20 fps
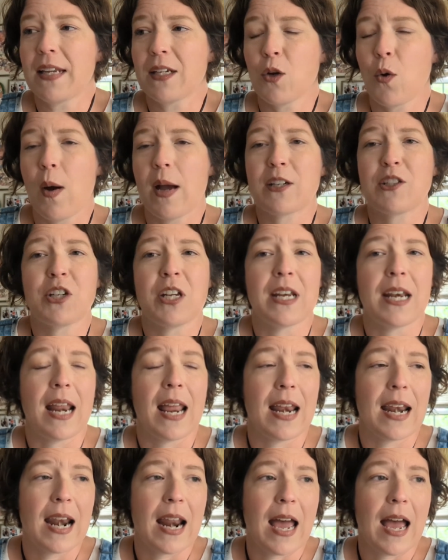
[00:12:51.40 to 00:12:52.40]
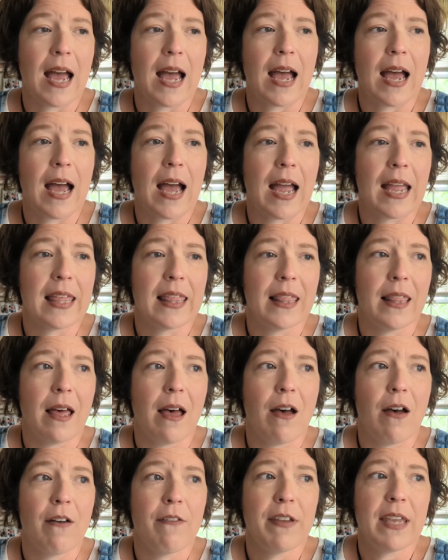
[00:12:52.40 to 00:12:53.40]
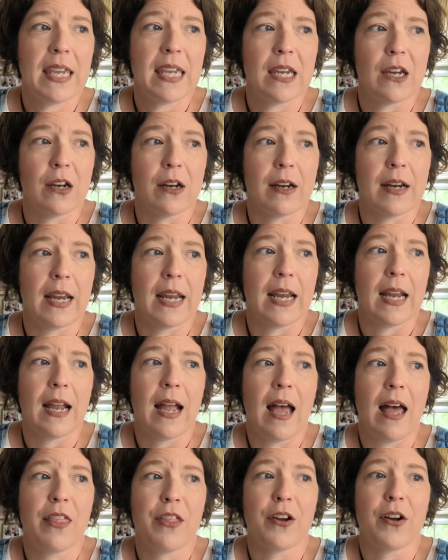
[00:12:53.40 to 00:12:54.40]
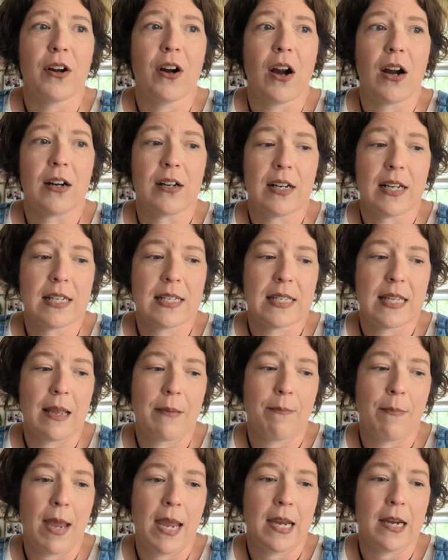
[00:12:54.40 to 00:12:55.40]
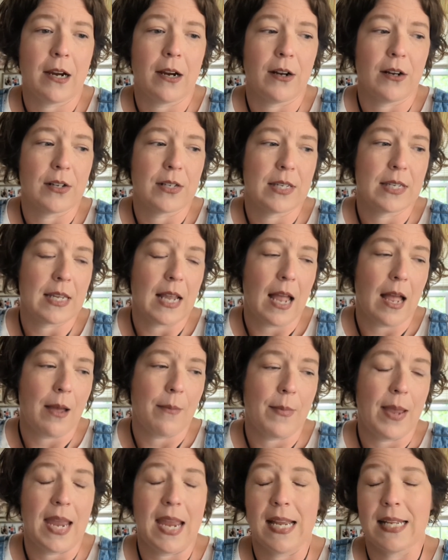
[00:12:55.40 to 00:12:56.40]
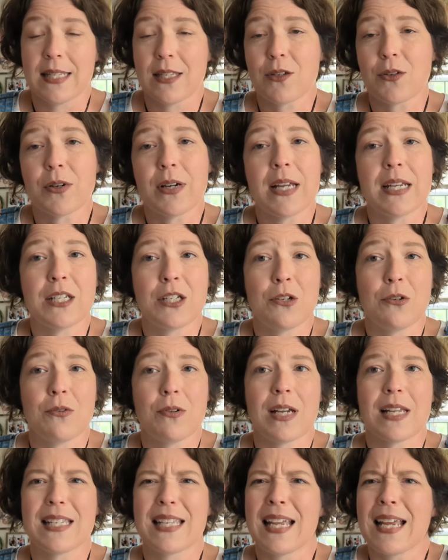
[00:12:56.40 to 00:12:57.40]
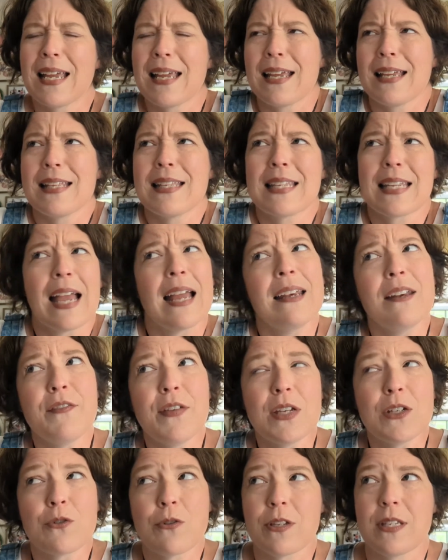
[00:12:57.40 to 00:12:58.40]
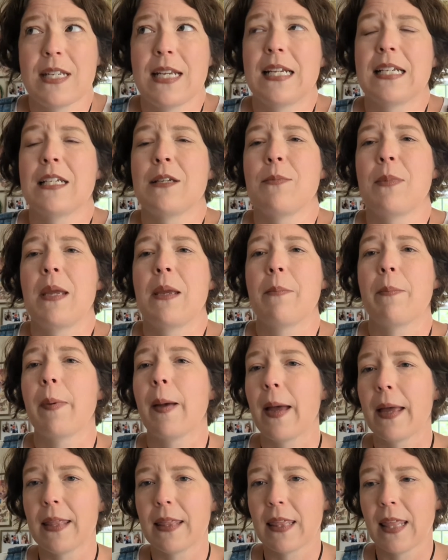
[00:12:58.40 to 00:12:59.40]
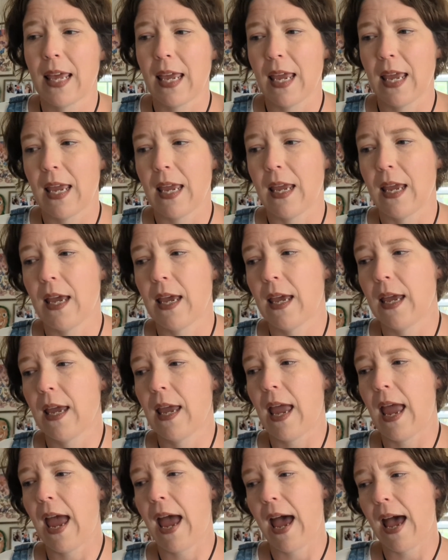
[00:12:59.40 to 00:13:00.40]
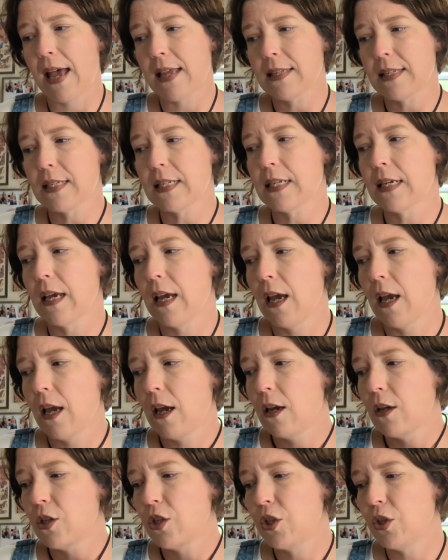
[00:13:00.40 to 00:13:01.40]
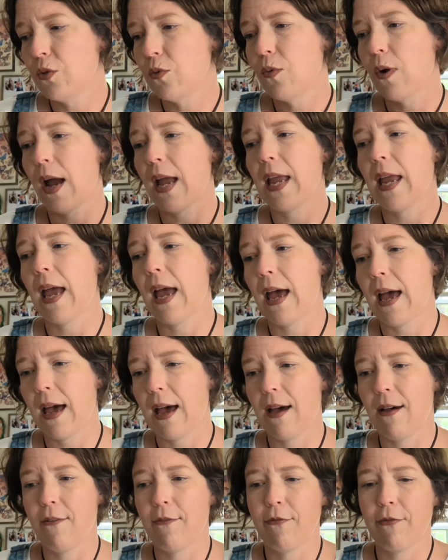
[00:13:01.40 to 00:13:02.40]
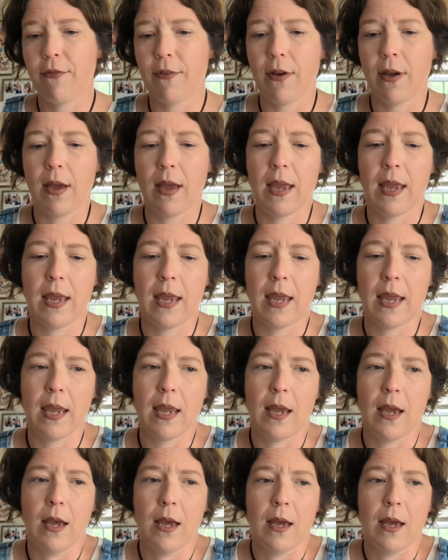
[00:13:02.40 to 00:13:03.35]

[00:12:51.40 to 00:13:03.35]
question, and I love hearing other artists and makers answer it too, because it's kind of interesting to me. But they asked, do I have a